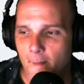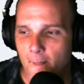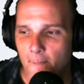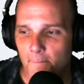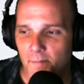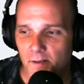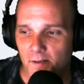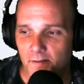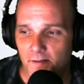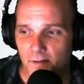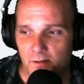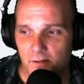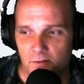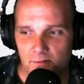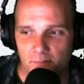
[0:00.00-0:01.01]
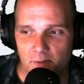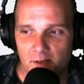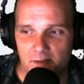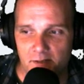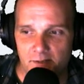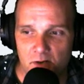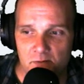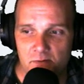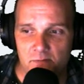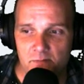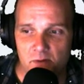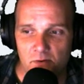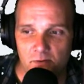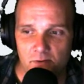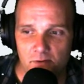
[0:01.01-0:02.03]
But using PyStar
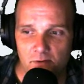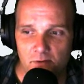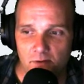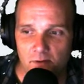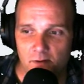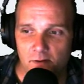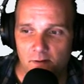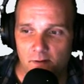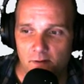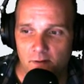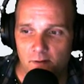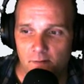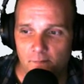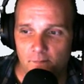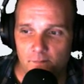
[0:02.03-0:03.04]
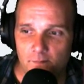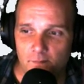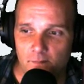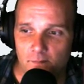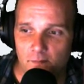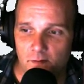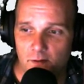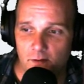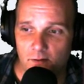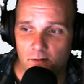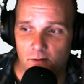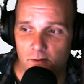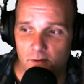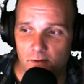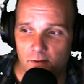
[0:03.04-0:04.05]
Remote, you know, go
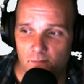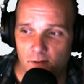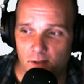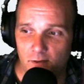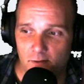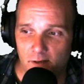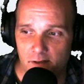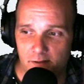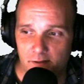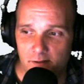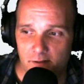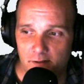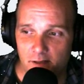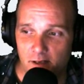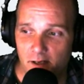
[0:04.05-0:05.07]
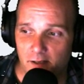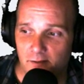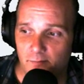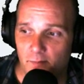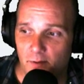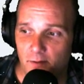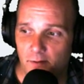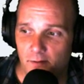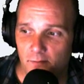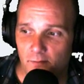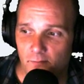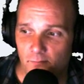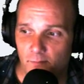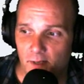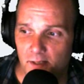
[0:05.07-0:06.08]
to Configuration, Expert,
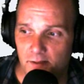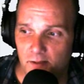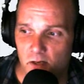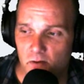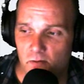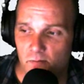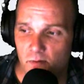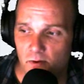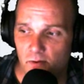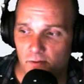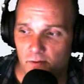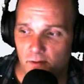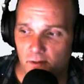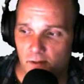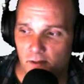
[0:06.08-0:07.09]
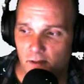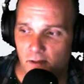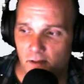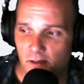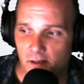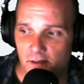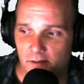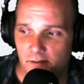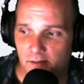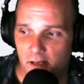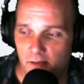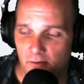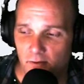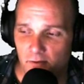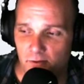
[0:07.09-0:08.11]
PyStar Remote, and set
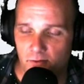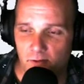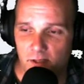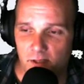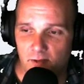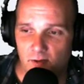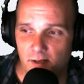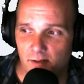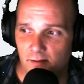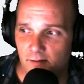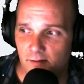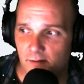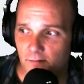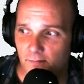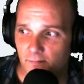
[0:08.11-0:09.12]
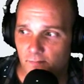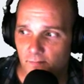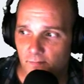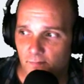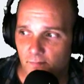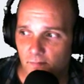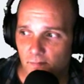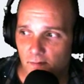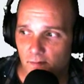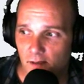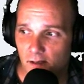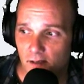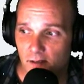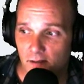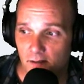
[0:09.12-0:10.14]
those 3 things,
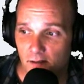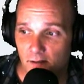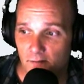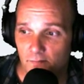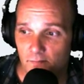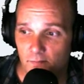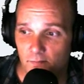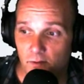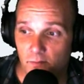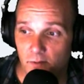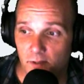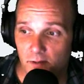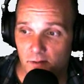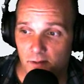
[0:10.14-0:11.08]
and you'll be good to